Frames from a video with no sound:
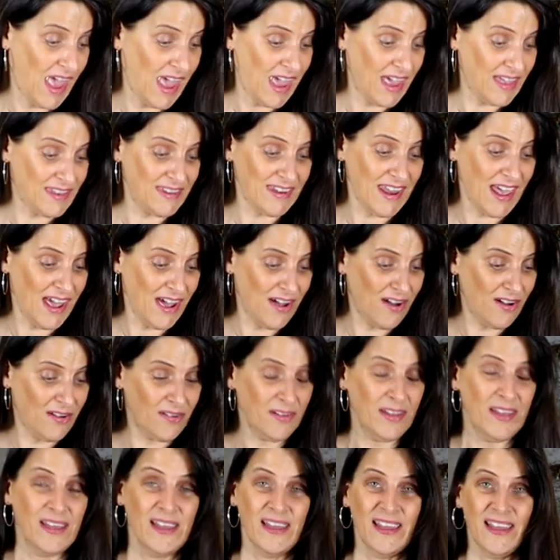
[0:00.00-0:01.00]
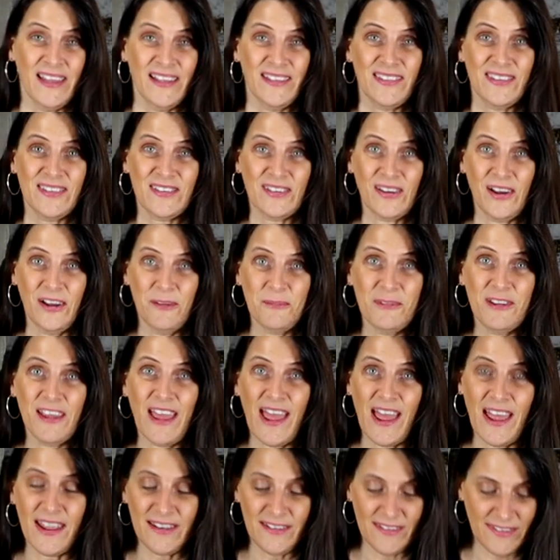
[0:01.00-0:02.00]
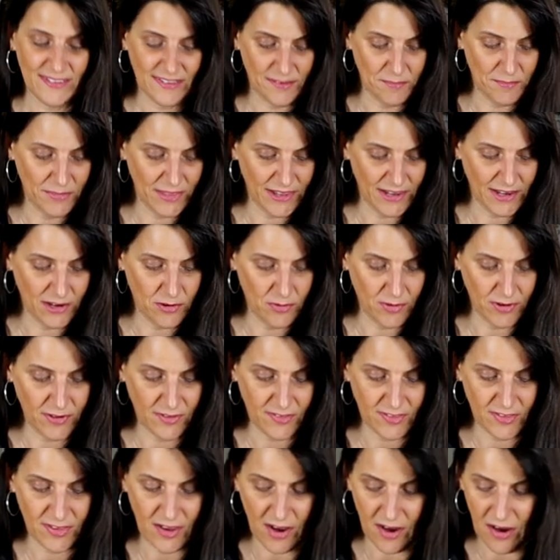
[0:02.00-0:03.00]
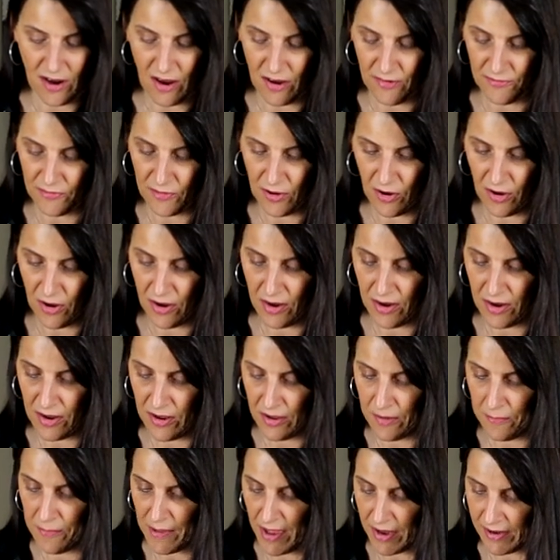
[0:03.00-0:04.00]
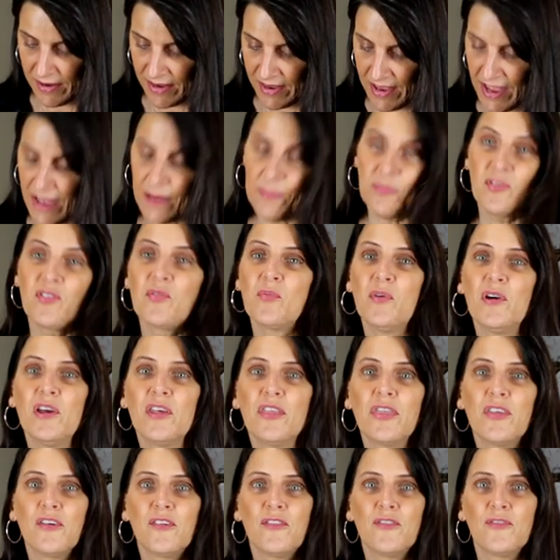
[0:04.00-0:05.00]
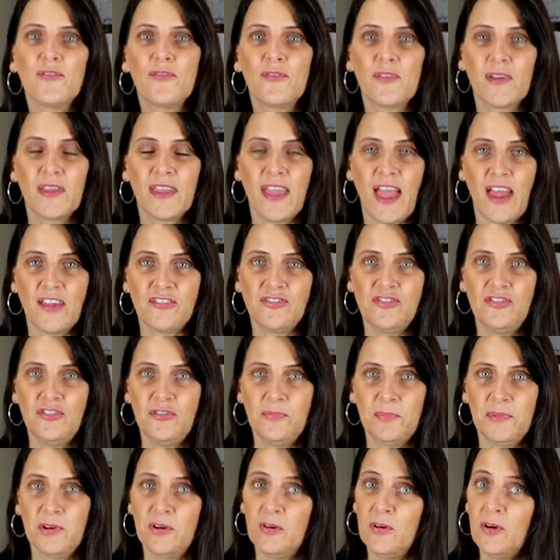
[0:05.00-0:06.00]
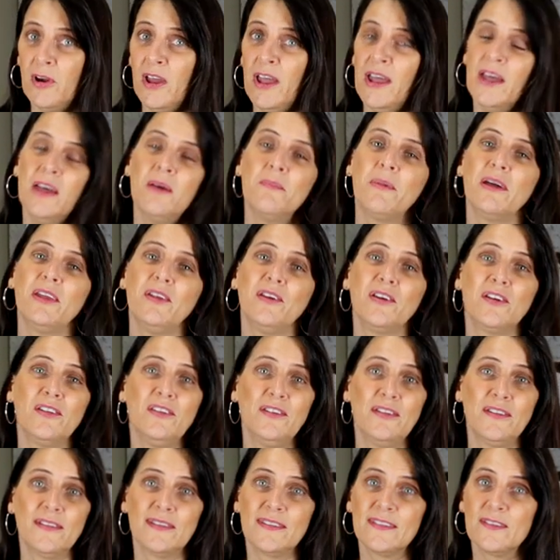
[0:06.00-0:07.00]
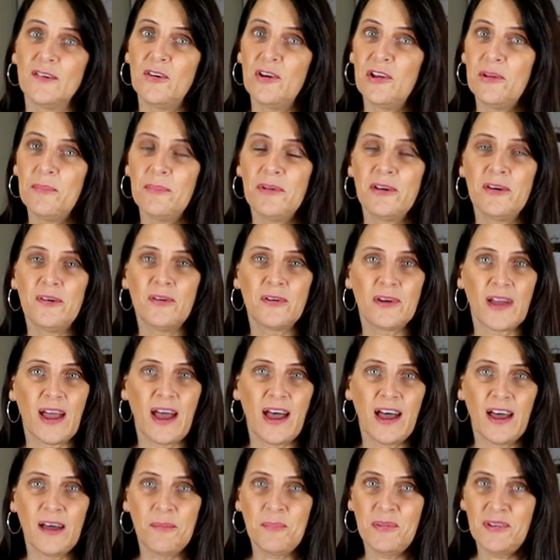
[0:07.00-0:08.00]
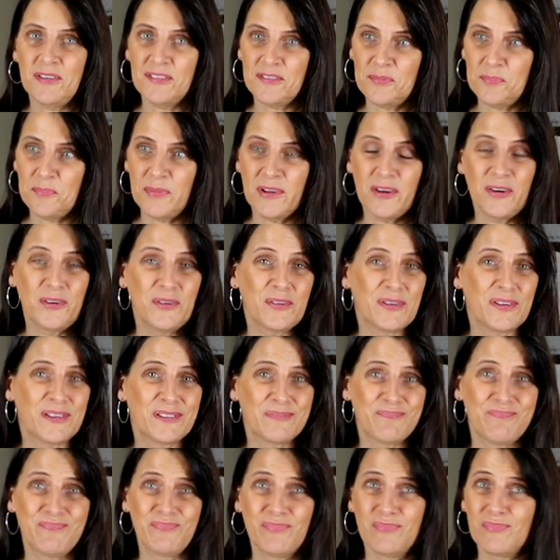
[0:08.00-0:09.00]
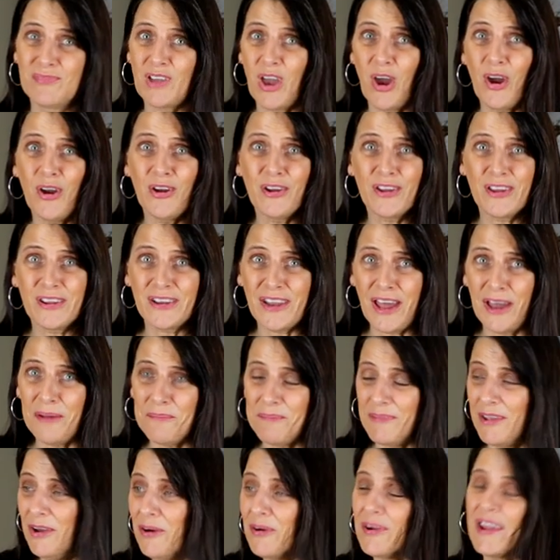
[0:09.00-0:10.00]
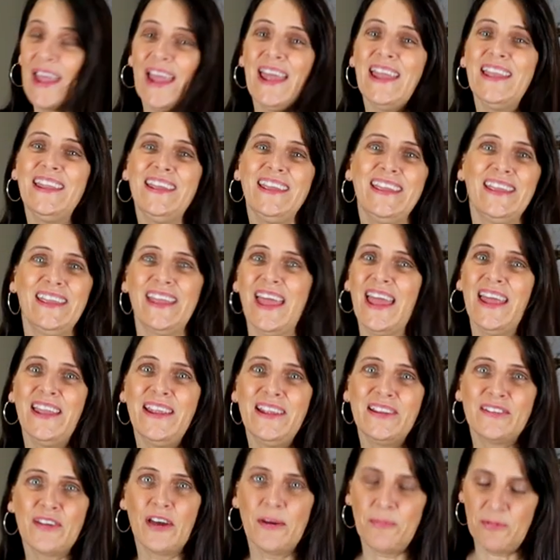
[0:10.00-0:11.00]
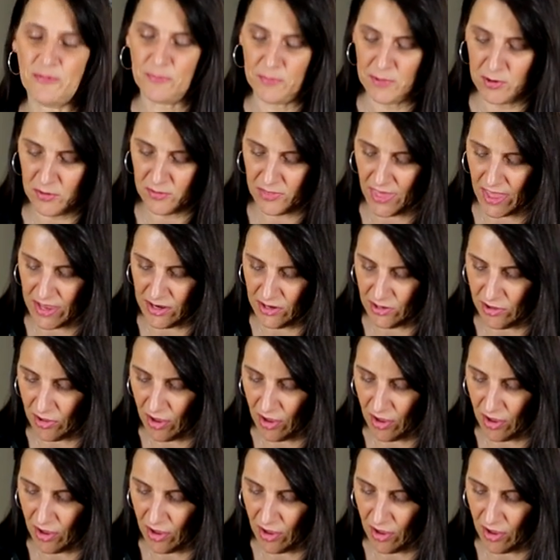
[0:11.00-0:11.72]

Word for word: And now it's time to add some liquid. So I've got about a cup's worth of cashew milk, but you could use soy milk, almond milk, coconut milk, any, any type of milk that you